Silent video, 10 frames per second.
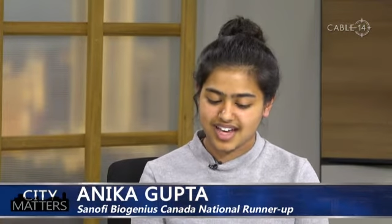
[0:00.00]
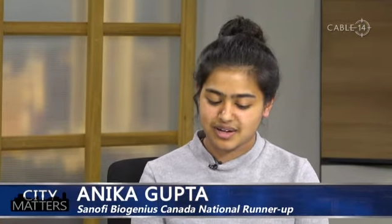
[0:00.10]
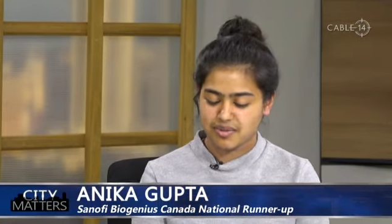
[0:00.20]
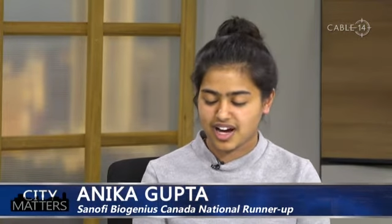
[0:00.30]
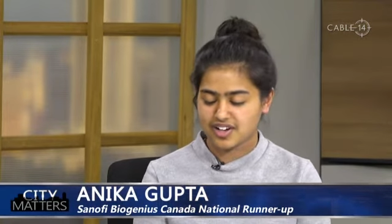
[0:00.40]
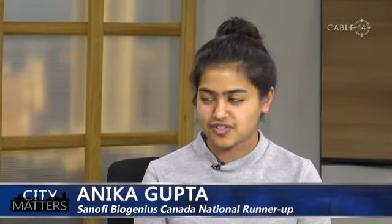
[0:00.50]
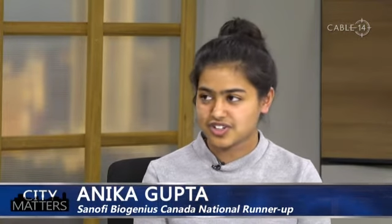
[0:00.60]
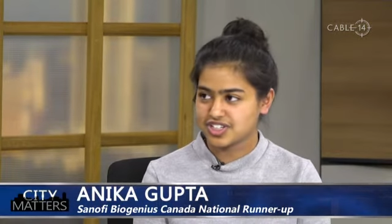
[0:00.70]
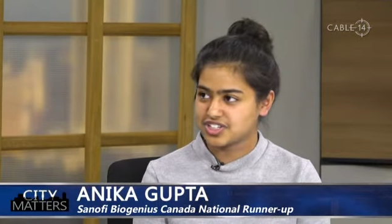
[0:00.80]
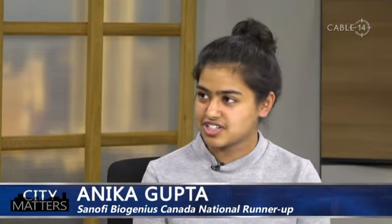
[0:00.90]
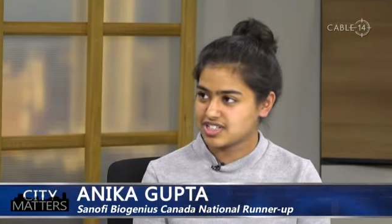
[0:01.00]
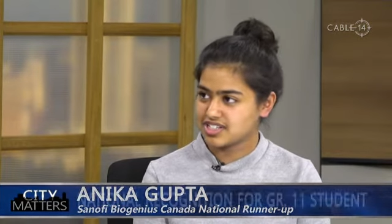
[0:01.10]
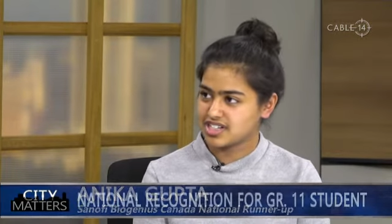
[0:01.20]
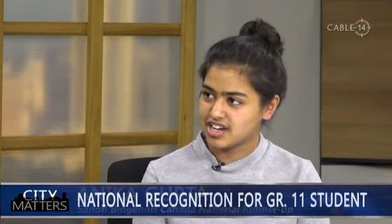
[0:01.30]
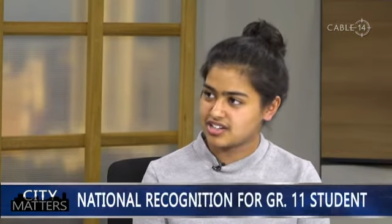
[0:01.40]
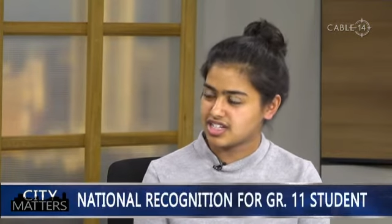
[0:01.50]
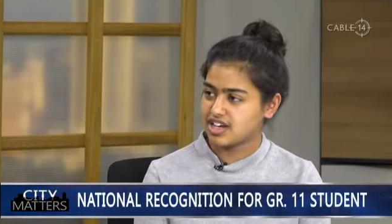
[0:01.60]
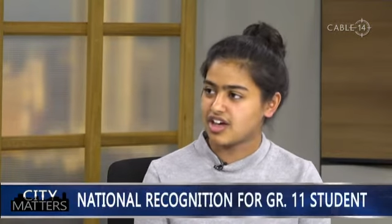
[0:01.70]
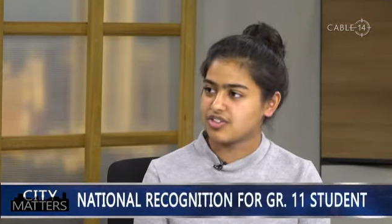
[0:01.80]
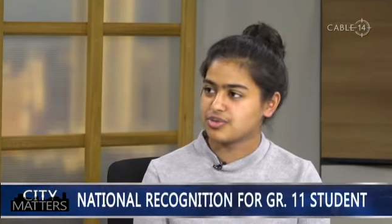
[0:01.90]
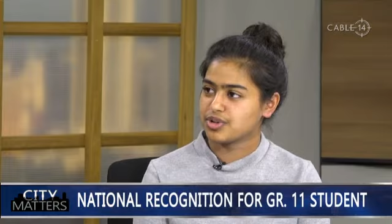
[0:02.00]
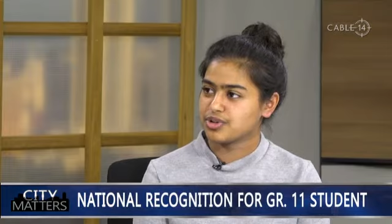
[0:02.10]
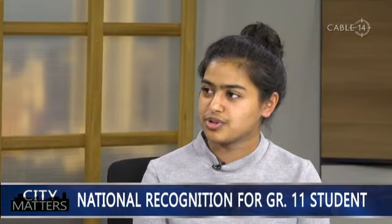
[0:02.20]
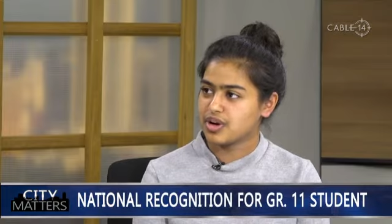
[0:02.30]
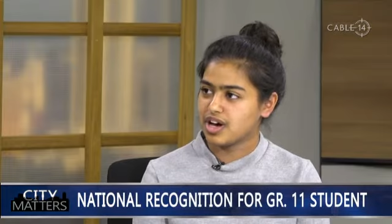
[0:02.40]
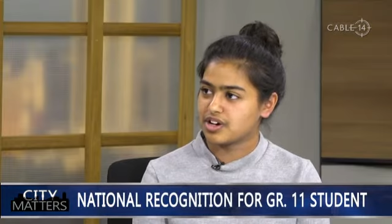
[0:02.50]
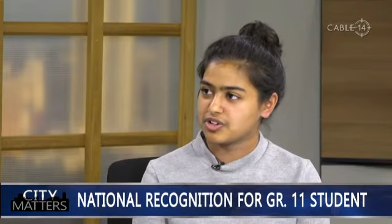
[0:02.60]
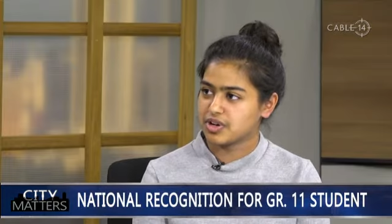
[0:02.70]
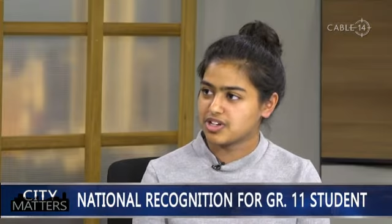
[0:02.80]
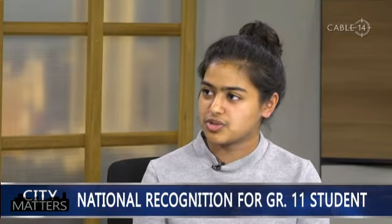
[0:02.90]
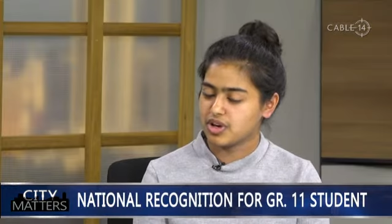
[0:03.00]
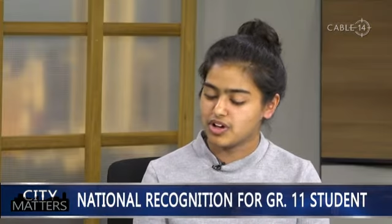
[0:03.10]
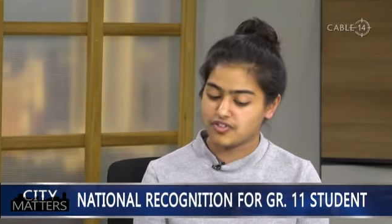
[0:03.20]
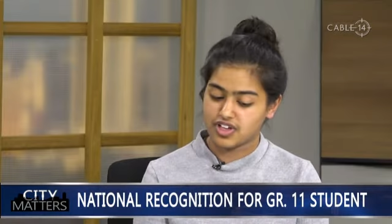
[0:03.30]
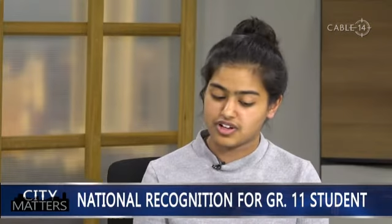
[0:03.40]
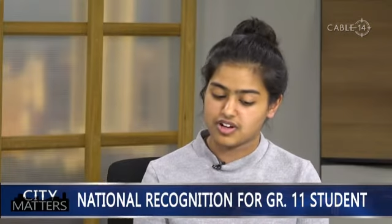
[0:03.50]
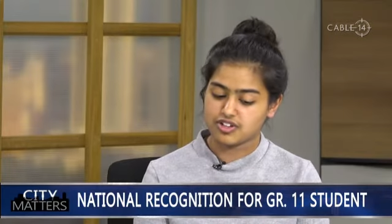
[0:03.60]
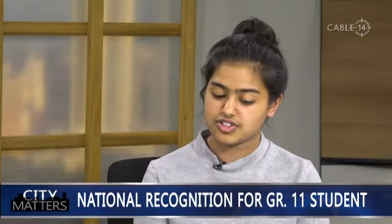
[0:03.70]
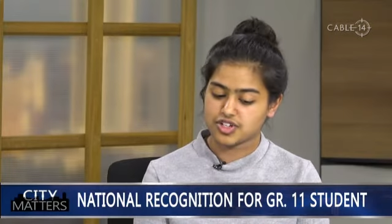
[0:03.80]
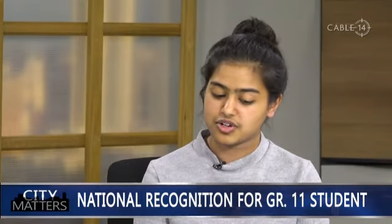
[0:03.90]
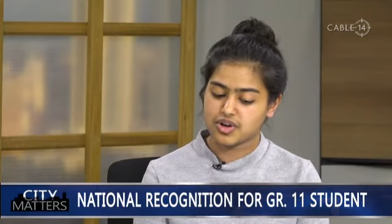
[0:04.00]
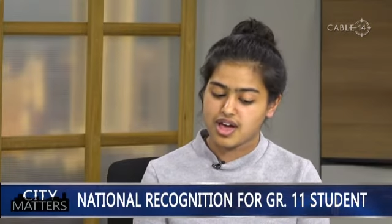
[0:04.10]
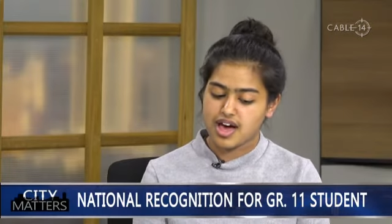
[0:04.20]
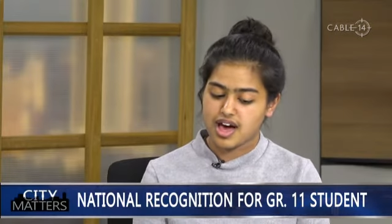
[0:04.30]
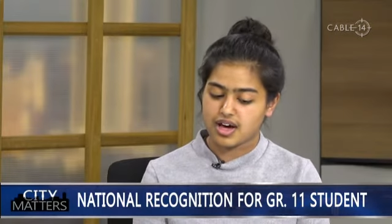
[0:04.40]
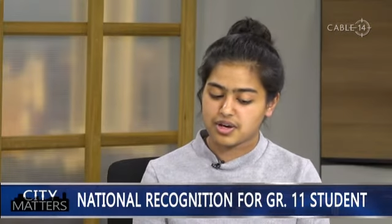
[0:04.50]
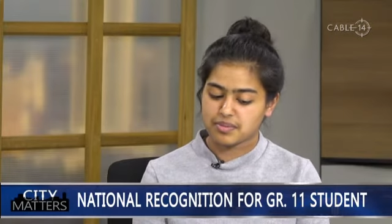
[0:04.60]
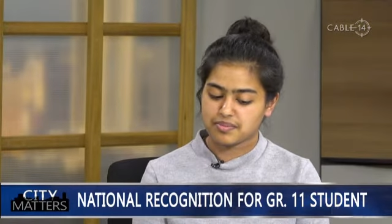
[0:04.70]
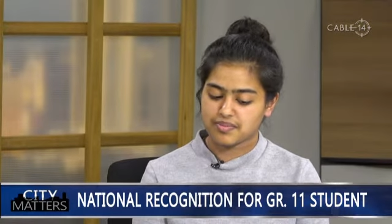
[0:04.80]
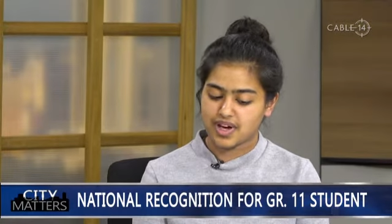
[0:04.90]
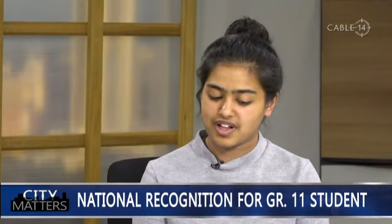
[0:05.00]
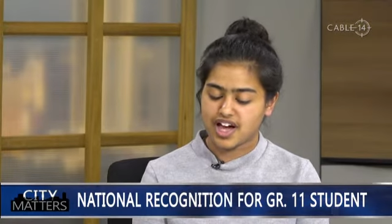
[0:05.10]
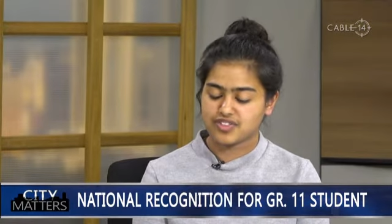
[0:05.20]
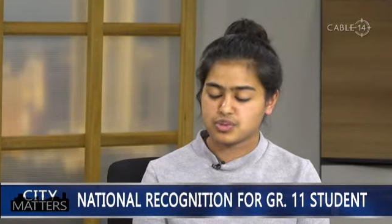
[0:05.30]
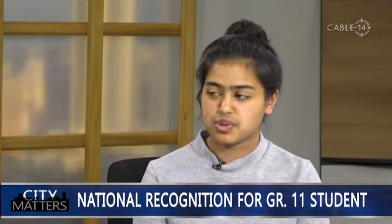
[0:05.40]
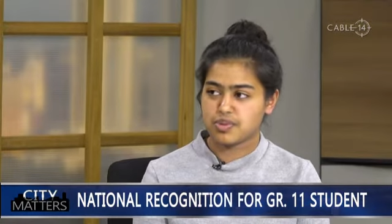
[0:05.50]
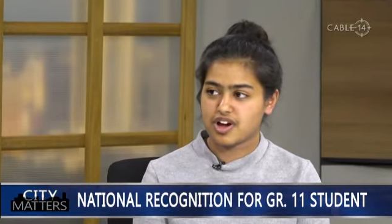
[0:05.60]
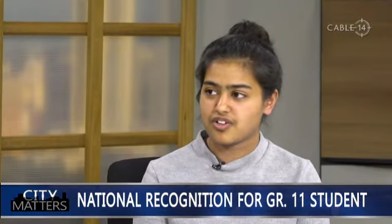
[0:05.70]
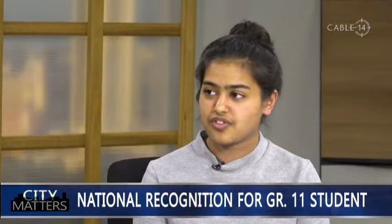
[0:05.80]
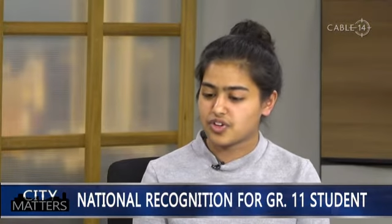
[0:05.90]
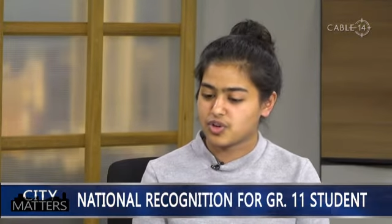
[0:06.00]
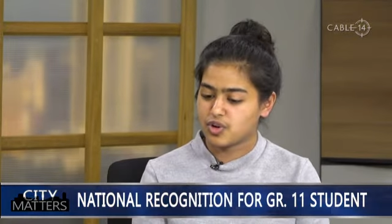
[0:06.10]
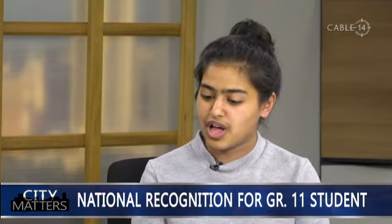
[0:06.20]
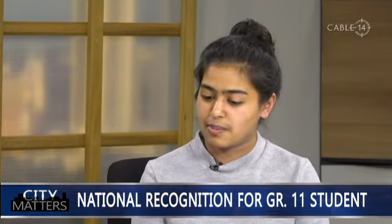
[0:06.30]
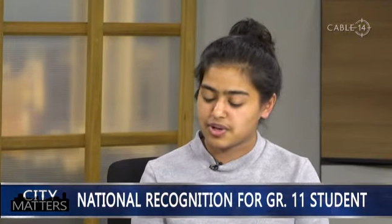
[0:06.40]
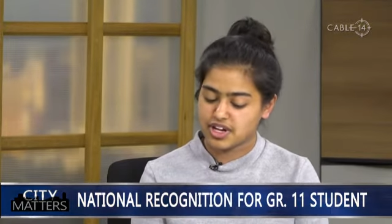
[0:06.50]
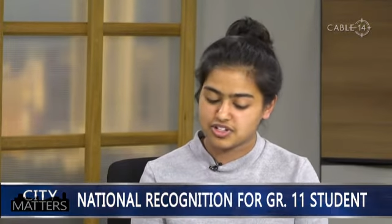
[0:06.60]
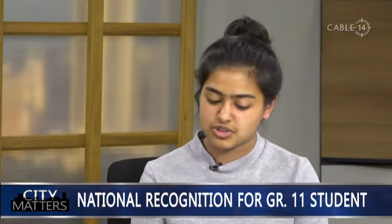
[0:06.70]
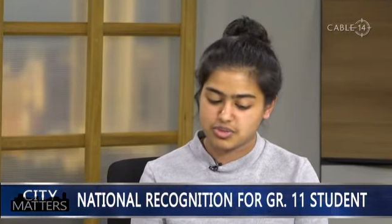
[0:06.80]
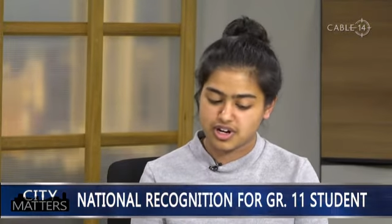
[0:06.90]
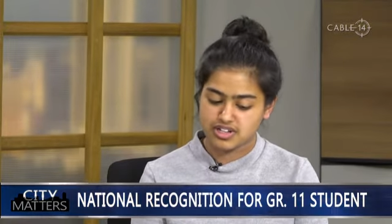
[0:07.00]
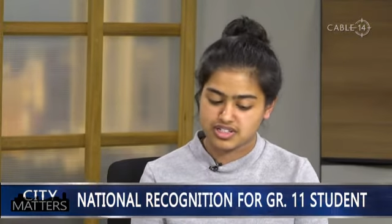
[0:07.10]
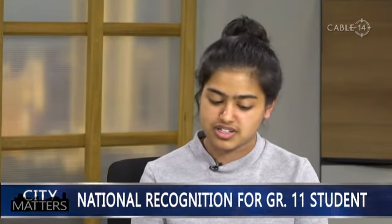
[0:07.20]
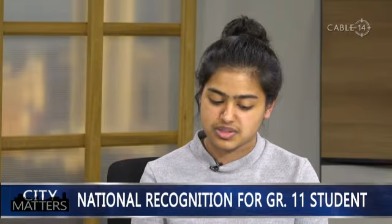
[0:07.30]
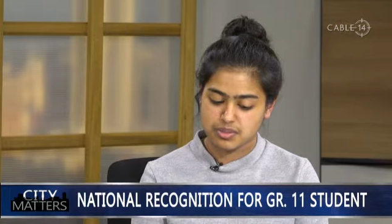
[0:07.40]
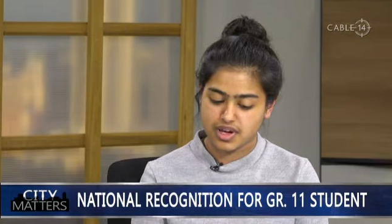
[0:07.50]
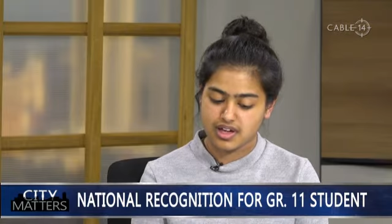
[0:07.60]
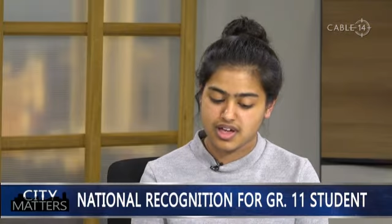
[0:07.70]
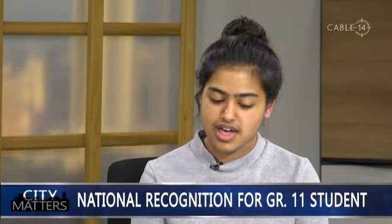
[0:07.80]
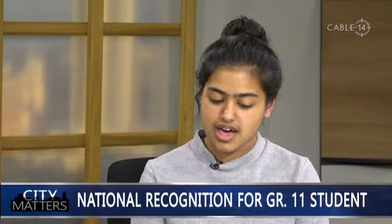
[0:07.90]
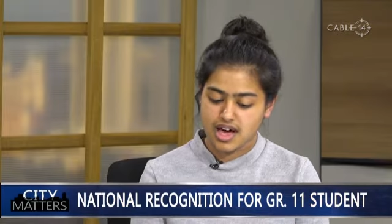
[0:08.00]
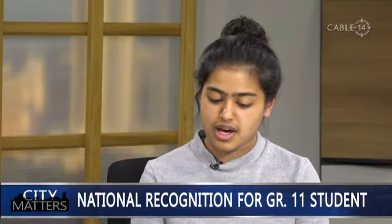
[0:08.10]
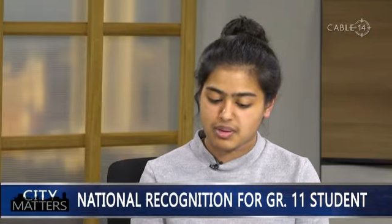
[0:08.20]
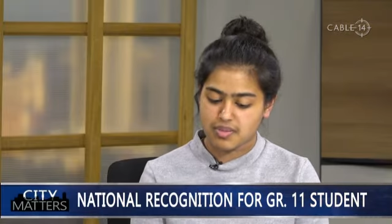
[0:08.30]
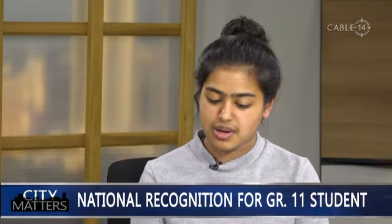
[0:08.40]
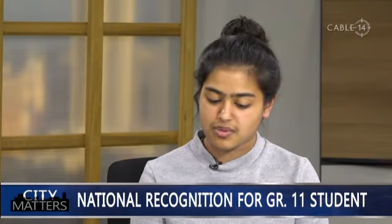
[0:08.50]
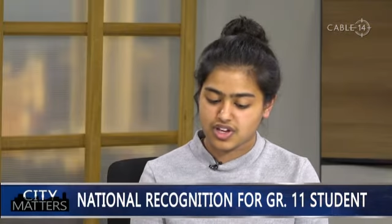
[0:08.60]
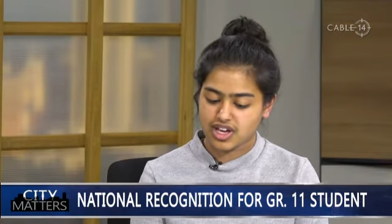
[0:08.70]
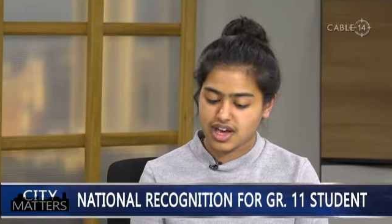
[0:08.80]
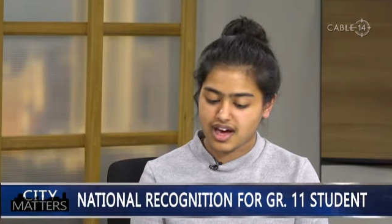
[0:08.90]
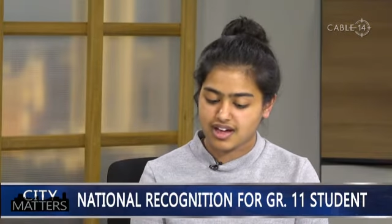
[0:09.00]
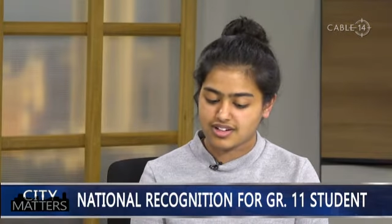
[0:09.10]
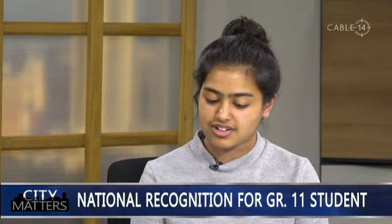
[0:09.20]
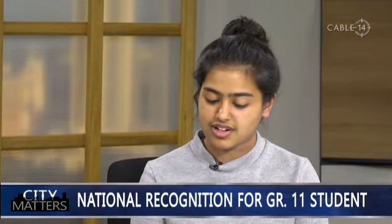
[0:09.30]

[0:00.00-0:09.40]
I'm kind of really just excited to get through grade 12, and also I'll have to prepare for the whole application process, but I'm looking at